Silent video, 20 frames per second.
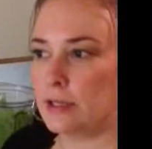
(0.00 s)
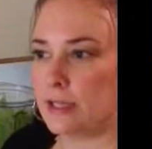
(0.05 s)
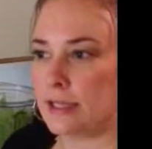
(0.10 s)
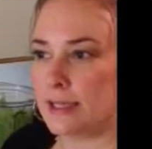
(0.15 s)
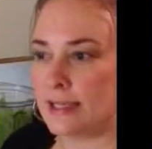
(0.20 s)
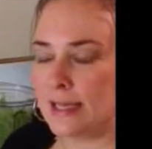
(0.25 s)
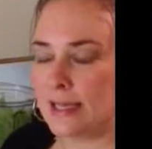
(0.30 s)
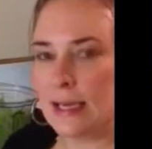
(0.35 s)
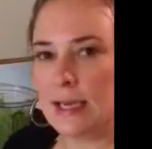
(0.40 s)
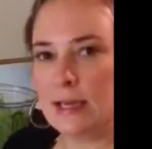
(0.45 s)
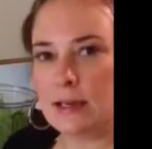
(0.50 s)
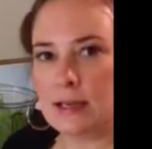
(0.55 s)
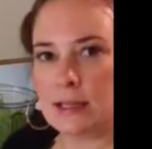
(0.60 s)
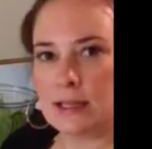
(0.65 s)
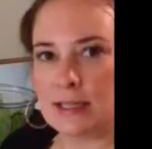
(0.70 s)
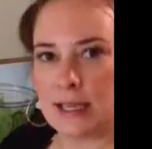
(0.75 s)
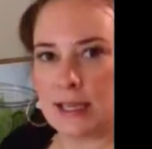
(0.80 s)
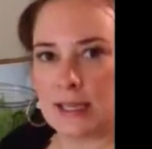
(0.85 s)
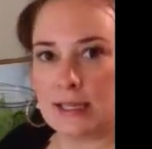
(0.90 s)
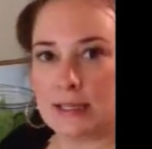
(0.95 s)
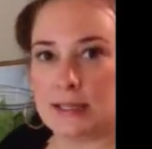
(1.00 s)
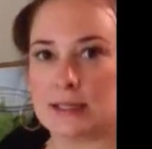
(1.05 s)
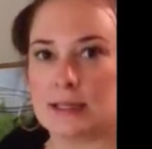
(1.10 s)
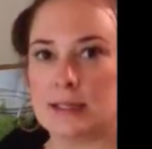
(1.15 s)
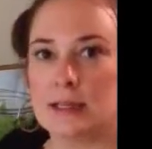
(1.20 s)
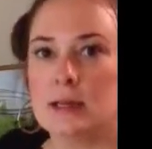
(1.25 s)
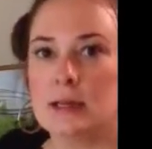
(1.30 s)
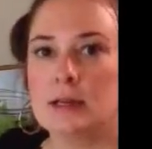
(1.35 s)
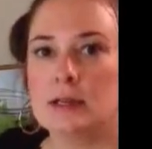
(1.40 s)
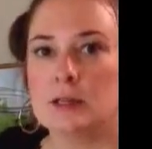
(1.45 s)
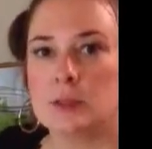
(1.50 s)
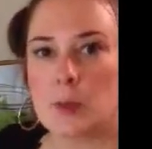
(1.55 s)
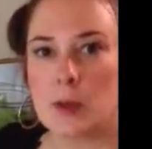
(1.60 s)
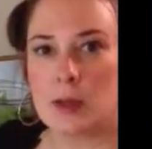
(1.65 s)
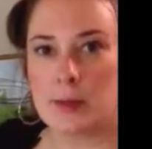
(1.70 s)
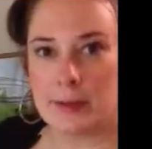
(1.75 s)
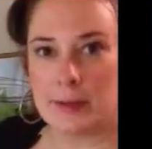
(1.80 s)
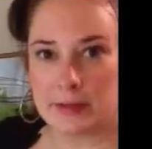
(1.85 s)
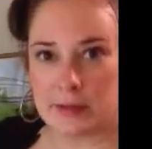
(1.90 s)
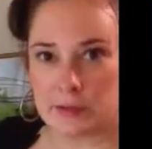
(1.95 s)
seed contains small
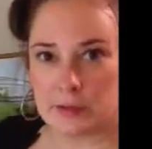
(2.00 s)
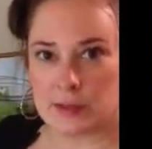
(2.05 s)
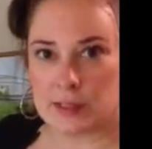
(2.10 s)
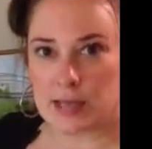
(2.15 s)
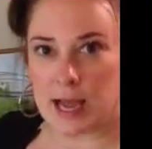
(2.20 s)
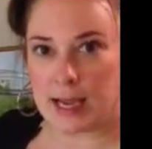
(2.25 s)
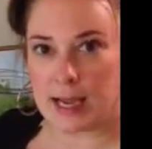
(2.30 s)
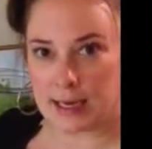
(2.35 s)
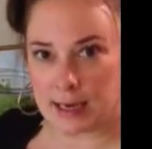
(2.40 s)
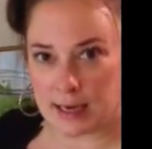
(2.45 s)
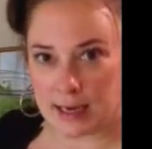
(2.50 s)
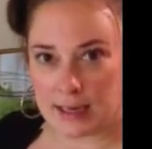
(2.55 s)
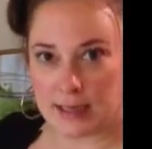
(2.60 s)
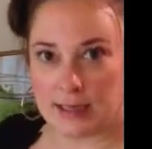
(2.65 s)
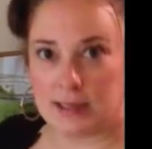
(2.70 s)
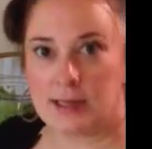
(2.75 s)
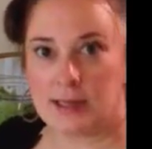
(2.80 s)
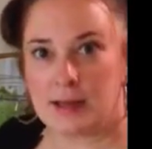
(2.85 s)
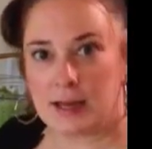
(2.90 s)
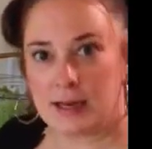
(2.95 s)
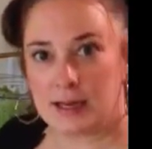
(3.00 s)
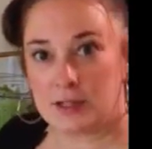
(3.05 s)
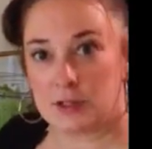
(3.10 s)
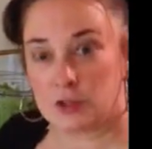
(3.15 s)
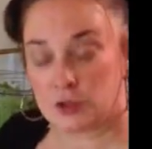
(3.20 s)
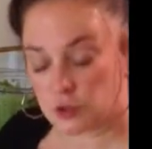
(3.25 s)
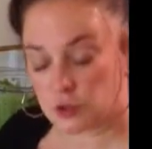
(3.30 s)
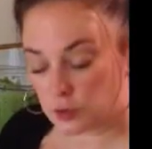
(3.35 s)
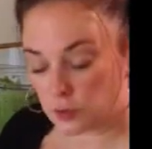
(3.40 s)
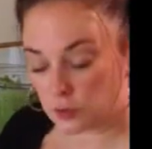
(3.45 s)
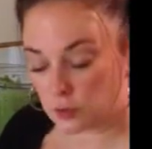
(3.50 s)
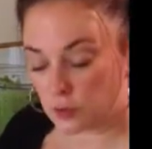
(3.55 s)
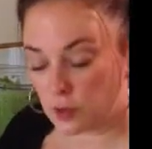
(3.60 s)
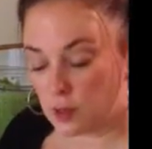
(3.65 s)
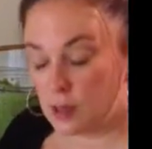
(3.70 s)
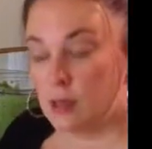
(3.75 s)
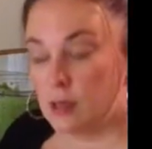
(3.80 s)
amounts of cyanide, and that is true.